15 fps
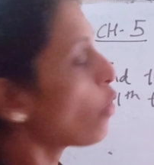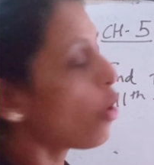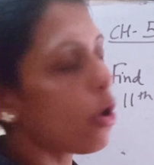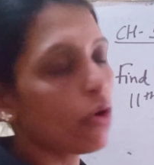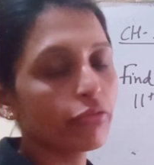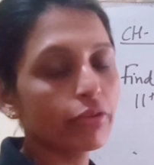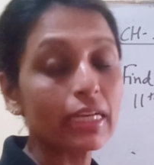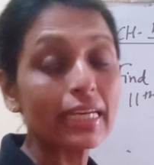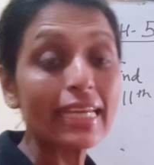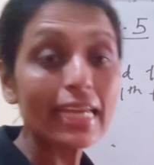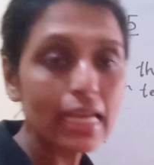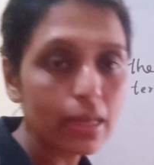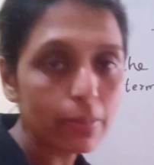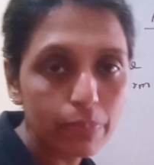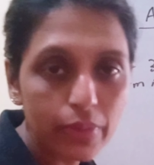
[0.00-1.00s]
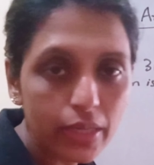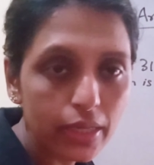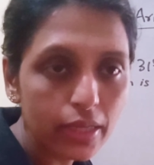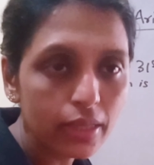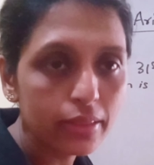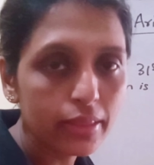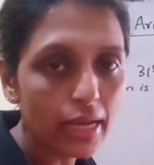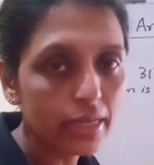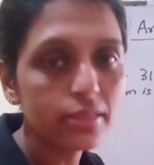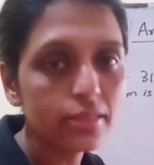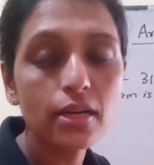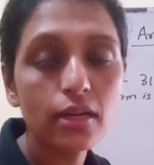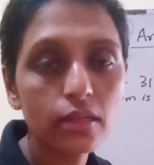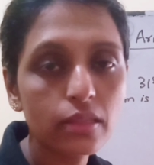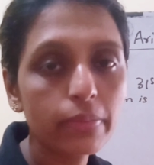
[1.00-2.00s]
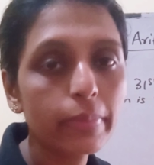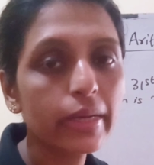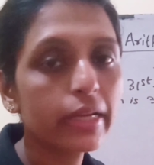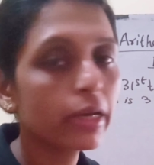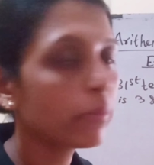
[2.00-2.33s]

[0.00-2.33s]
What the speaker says: of an AP, that is arithmetic